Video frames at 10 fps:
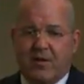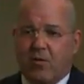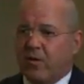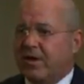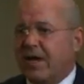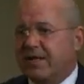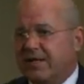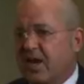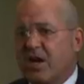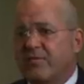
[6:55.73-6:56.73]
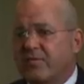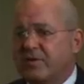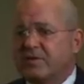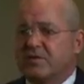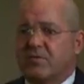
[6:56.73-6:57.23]
organize a
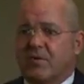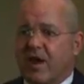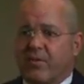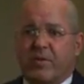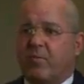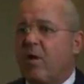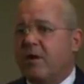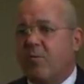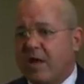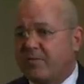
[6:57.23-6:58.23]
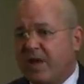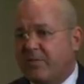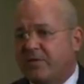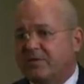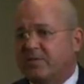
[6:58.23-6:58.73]
conference or help them write white
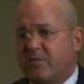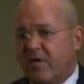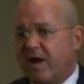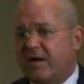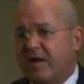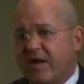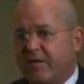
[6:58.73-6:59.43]
papers and provide